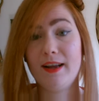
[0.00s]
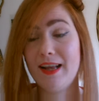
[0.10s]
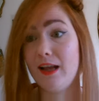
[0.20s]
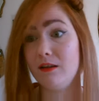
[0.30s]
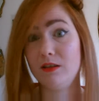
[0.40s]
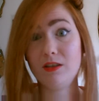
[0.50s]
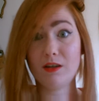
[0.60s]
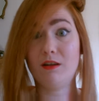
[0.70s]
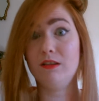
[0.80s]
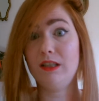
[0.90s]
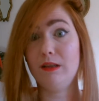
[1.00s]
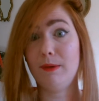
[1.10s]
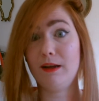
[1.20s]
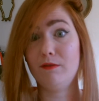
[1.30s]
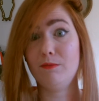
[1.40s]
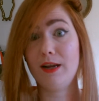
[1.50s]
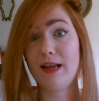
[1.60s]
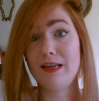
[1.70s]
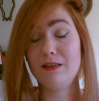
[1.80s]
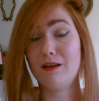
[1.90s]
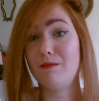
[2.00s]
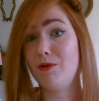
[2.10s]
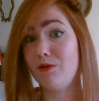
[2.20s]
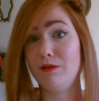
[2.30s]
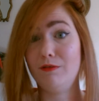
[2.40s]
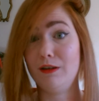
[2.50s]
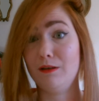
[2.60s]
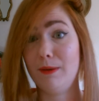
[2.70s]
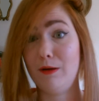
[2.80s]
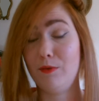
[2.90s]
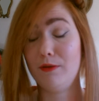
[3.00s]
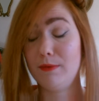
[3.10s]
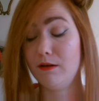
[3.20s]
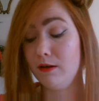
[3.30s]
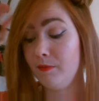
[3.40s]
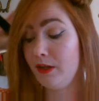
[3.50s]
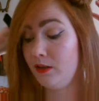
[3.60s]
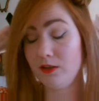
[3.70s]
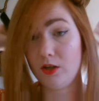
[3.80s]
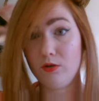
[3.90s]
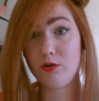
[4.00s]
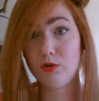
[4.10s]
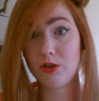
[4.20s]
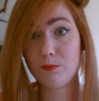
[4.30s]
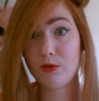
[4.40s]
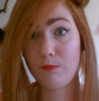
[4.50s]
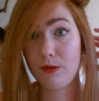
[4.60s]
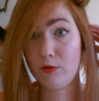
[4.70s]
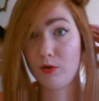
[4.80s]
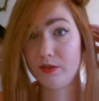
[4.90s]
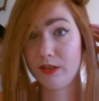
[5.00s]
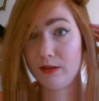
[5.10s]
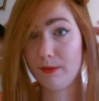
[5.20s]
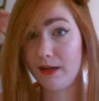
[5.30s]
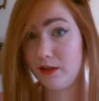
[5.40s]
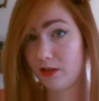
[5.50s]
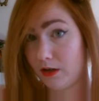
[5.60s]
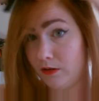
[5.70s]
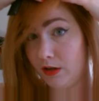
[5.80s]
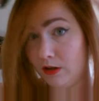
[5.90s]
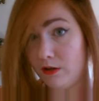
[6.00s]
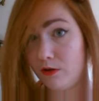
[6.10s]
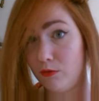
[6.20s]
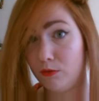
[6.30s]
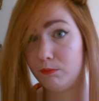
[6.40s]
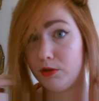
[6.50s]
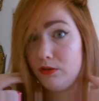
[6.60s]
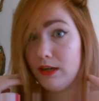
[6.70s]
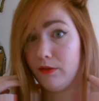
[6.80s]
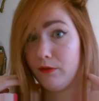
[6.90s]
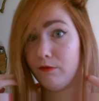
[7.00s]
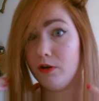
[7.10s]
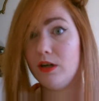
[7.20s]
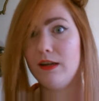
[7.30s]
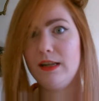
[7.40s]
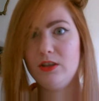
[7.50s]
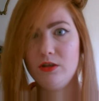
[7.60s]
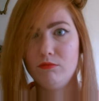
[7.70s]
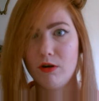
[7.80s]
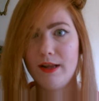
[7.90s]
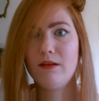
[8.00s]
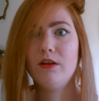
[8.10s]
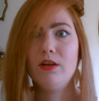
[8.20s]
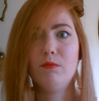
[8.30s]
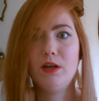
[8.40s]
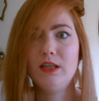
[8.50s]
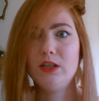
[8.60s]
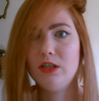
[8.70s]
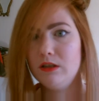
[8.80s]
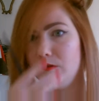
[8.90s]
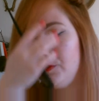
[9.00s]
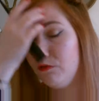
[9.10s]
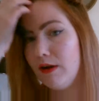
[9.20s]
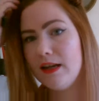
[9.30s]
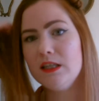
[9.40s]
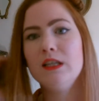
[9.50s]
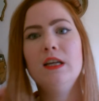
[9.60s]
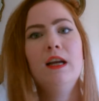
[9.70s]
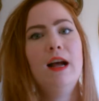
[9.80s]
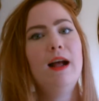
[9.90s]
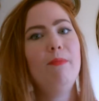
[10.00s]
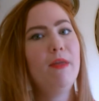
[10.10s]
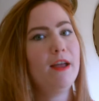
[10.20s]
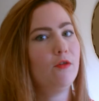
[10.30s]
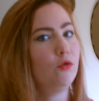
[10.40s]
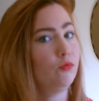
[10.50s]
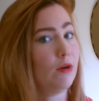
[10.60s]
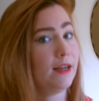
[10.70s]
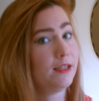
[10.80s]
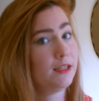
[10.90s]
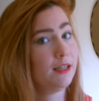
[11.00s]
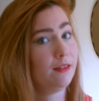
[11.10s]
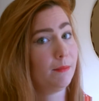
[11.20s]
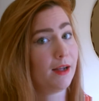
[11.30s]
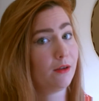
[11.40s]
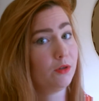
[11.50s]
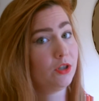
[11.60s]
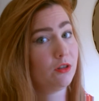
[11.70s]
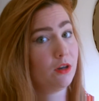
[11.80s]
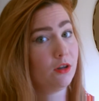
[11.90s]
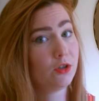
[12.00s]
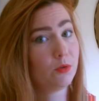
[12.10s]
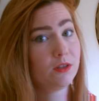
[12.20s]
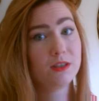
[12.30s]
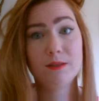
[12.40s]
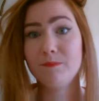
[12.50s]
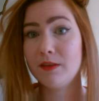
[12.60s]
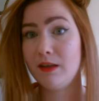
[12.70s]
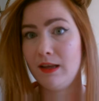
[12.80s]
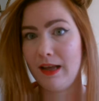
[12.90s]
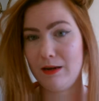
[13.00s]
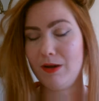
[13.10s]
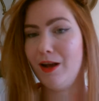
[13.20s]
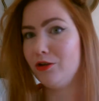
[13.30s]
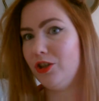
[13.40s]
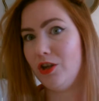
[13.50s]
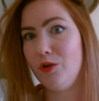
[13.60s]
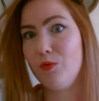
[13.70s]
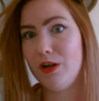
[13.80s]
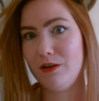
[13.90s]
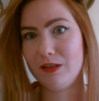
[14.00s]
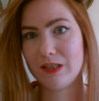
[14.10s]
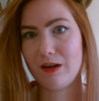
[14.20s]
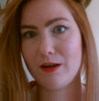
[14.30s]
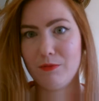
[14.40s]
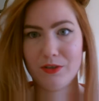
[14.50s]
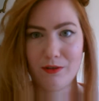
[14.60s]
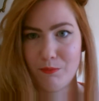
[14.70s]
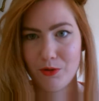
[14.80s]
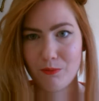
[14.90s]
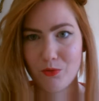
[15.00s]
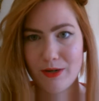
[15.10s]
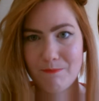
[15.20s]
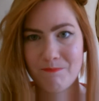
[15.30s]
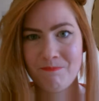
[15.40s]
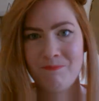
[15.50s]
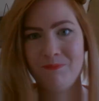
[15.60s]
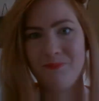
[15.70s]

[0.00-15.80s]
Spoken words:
way I can because I can't see the back of my head and I'm not going to fiddle about with a mirror. So you just put the big ones in the back. So all blue down the front unless you run out and you might need to use a few red, and then all red in the back, which are the larger ones. Anyway, I'll show you what it looks like once I've put them all in.